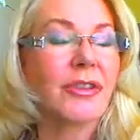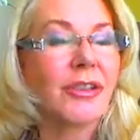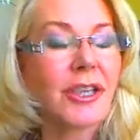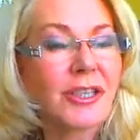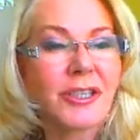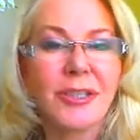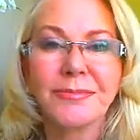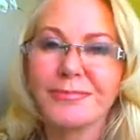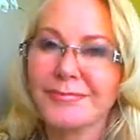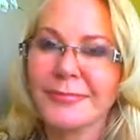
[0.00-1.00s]
with your
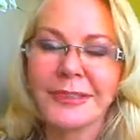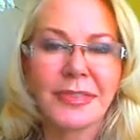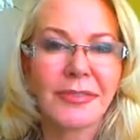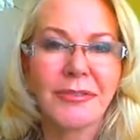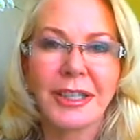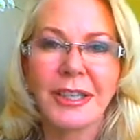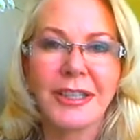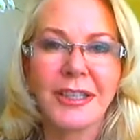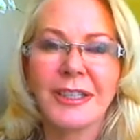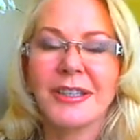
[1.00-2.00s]
logic,
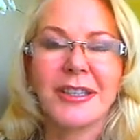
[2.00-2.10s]
really,